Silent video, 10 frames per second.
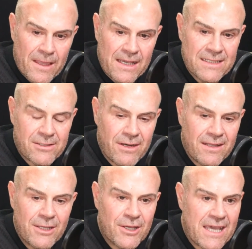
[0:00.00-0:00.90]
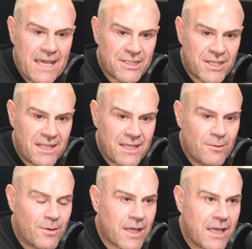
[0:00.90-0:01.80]
Is there anything you can share that you're
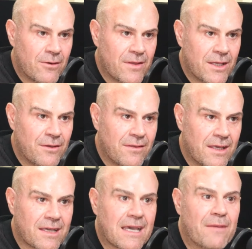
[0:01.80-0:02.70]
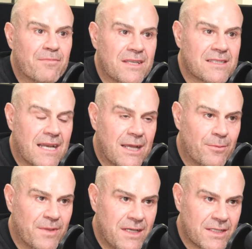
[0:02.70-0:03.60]
working on that you think is going to
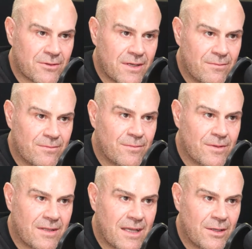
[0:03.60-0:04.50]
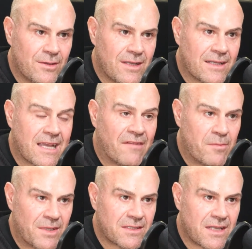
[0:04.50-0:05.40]
help the industry, that
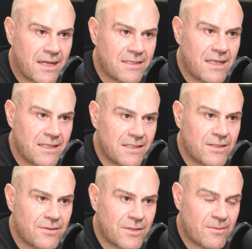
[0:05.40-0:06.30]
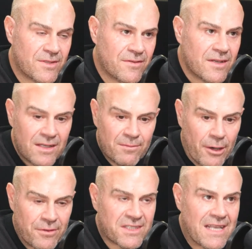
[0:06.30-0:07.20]
government's starting to listen to in terms of
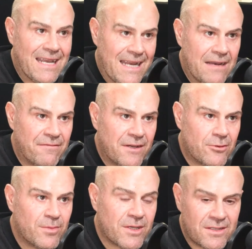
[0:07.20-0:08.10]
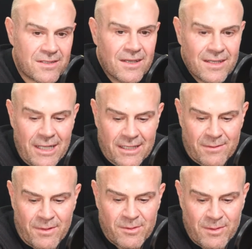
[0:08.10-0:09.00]
both state and federal? Because,
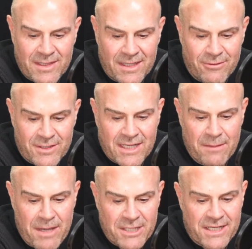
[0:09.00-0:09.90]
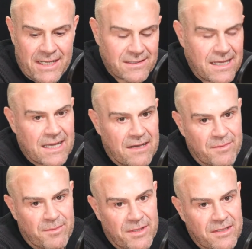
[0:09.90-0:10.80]
sometimes we sit there and keep bashing our state
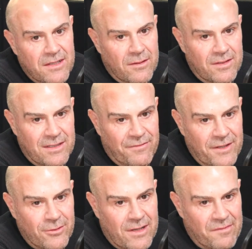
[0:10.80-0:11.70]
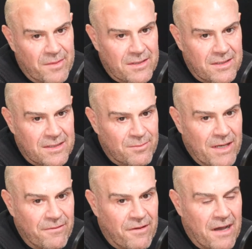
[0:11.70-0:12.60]
government, but the federal government has
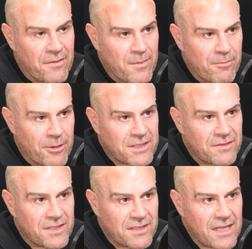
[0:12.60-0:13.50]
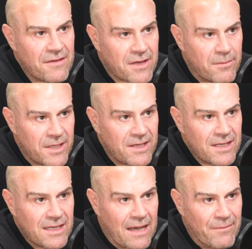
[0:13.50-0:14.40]
been far from impressive since they've come in.
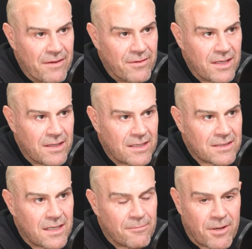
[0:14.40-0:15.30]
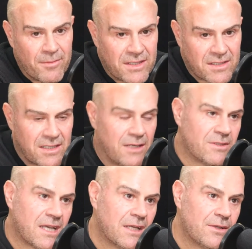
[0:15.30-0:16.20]
Everything that the Prime Minister said he
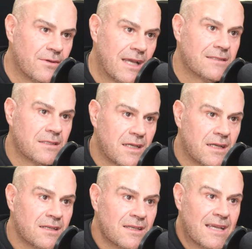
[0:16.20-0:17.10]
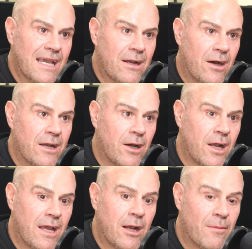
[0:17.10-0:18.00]
was going to do, he hasn't done. And
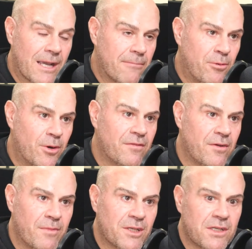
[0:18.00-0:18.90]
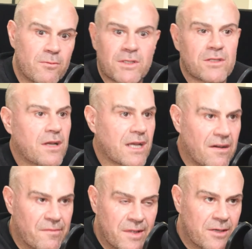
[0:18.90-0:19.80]
I make a point of not mentioning which side of
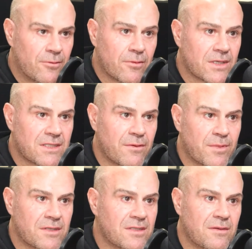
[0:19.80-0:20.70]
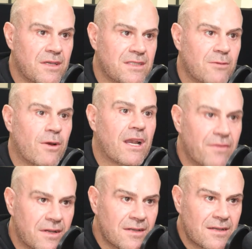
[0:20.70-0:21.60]
government and all the rest of it because it's
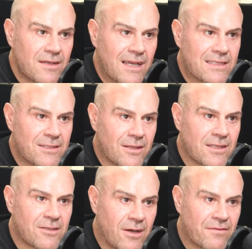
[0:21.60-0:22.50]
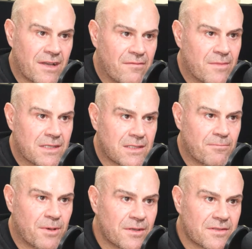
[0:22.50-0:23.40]
irrelevant. It's not the side of government, it's the
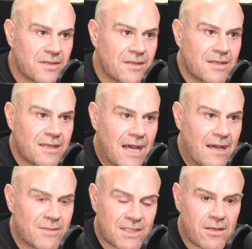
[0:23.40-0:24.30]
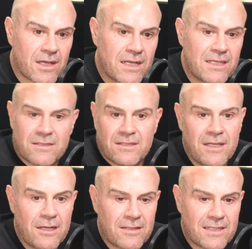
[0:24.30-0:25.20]
person. Just like it is,
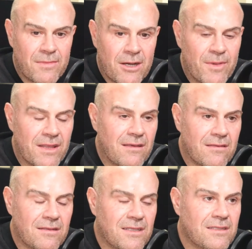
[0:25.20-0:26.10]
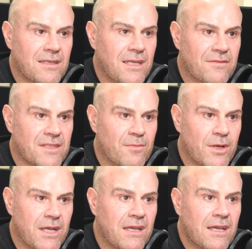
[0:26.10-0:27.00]
it doesn't matter about the authenticity of
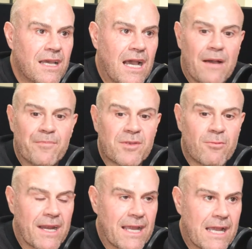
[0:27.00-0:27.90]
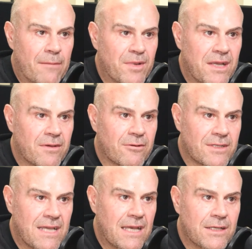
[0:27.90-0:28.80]
somebody running a company, whether
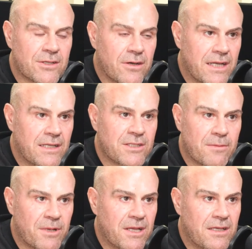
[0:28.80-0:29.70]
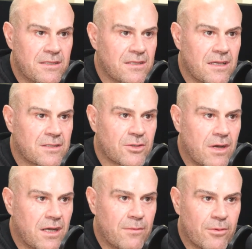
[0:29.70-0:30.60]
Italian, Chinese, Japanese,
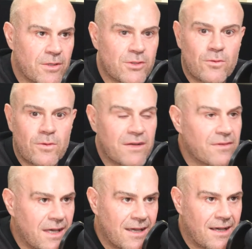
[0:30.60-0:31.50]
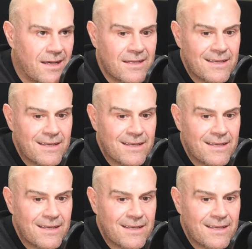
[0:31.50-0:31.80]
Australian, Aboriginal, whatever they are.